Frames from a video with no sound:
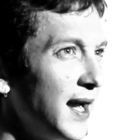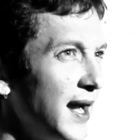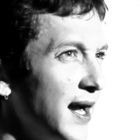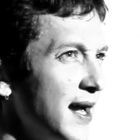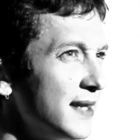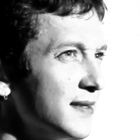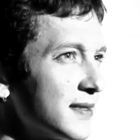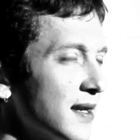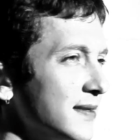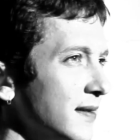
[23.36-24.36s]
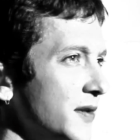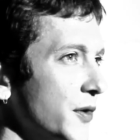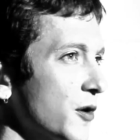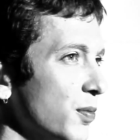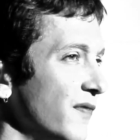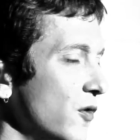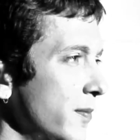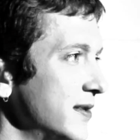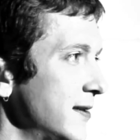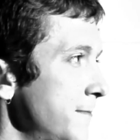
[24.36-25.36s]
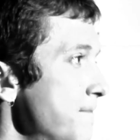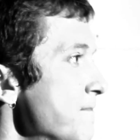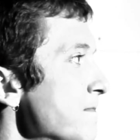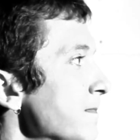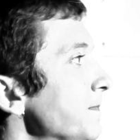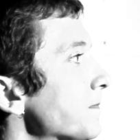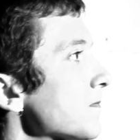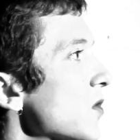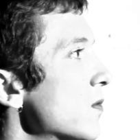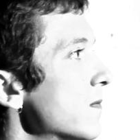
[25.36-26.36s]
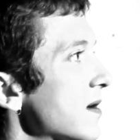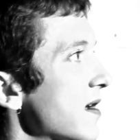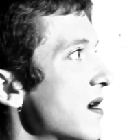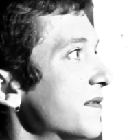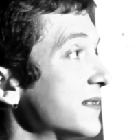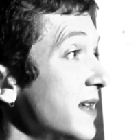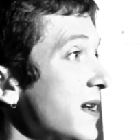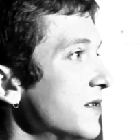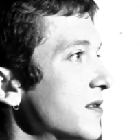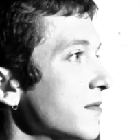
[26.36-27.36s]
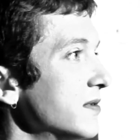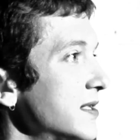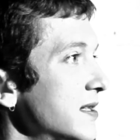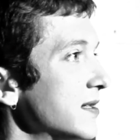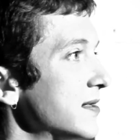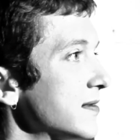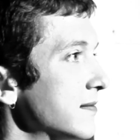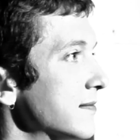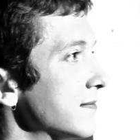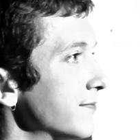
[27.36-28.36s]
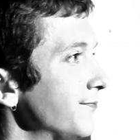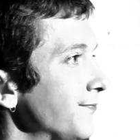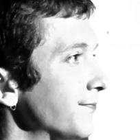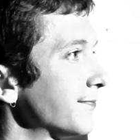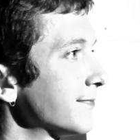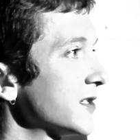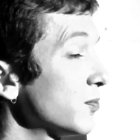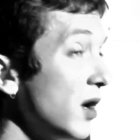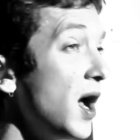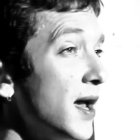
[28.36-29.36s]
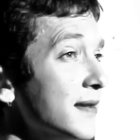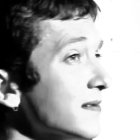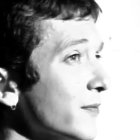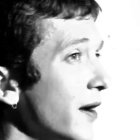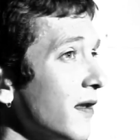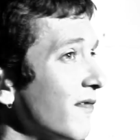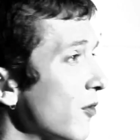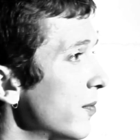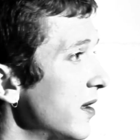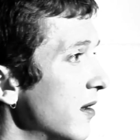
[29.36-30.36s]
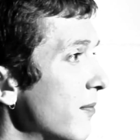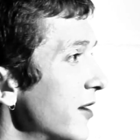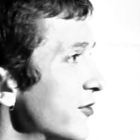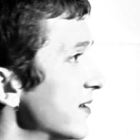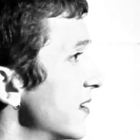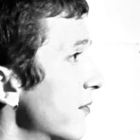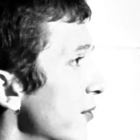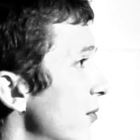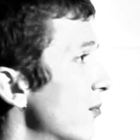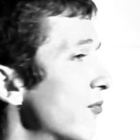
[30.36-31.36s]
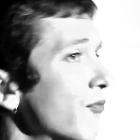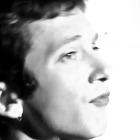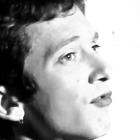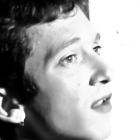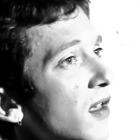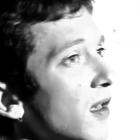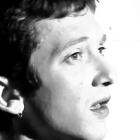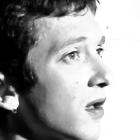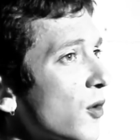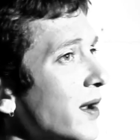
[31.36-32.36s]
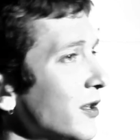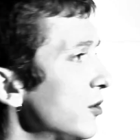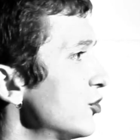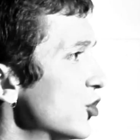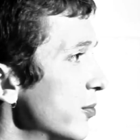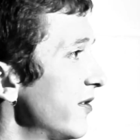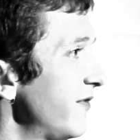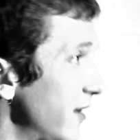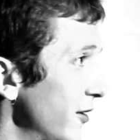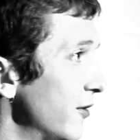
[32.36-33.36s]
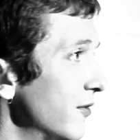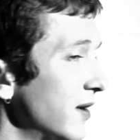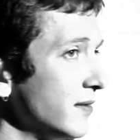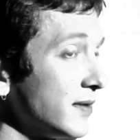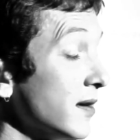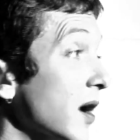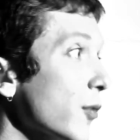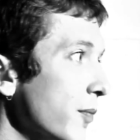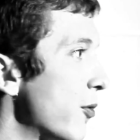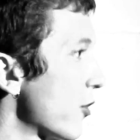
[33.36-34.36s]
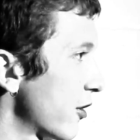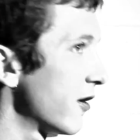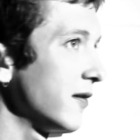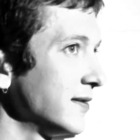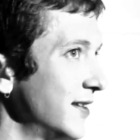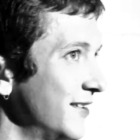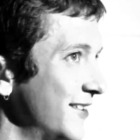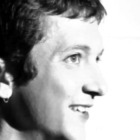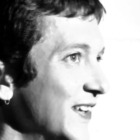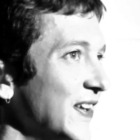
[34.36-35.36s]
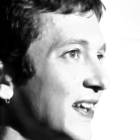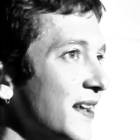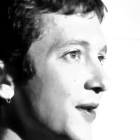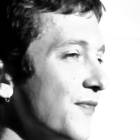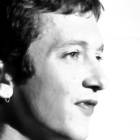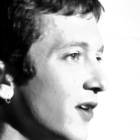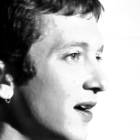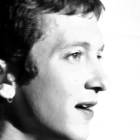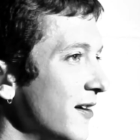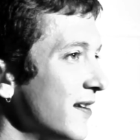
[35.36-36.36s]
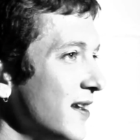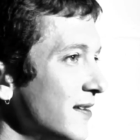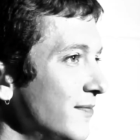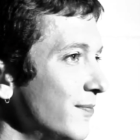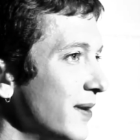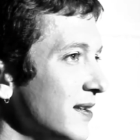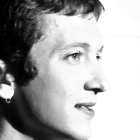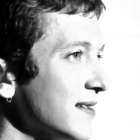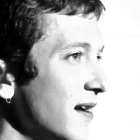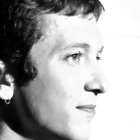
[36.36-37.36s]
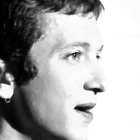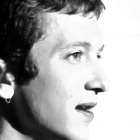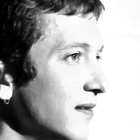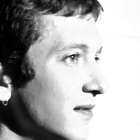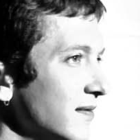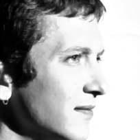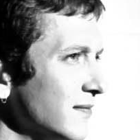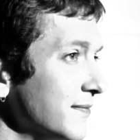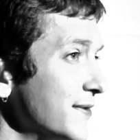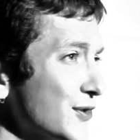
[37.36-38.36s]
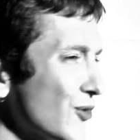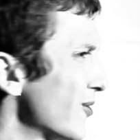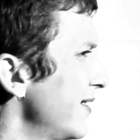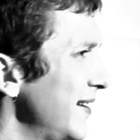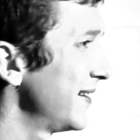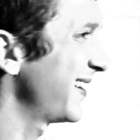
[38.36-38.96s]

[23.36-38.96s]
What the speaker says: I just got done doing a performance, and when I got off stage, there was this surprise waiting for me in my dressing room. Quaint little German fellow, a reporter. He had been assigned my story,